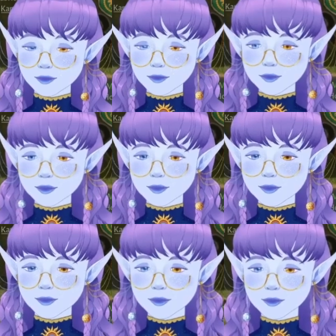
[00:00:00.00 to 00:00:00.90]
Because
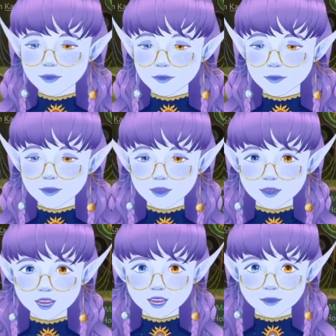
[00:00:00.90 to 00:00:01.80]
no one's gonna
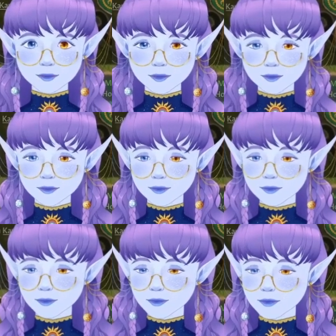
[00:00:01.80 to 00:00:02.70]
like him. He's
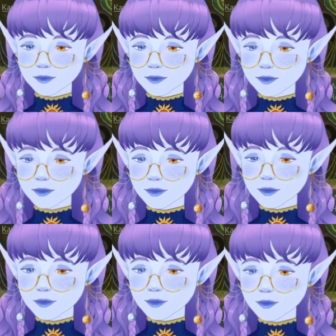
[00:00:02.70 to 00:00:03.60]

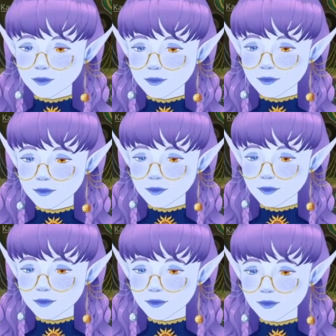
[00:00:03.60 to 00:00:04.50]
just,
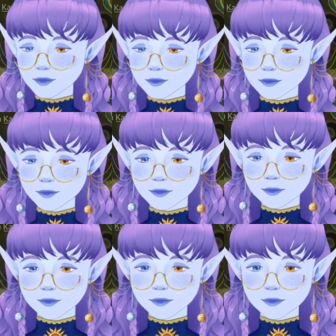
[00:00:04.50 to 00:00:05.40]
ugh.
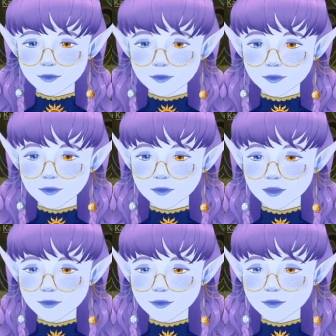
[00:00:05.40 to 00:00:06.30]
It's
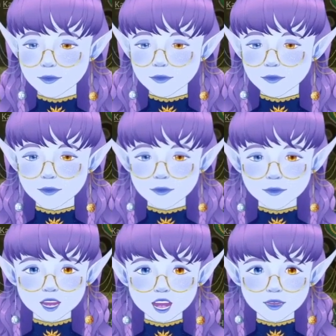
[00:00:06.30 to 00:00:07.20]
fine.
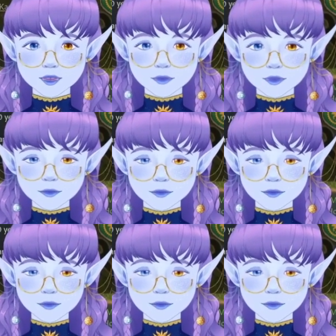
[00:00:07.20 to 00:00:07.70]
I love him.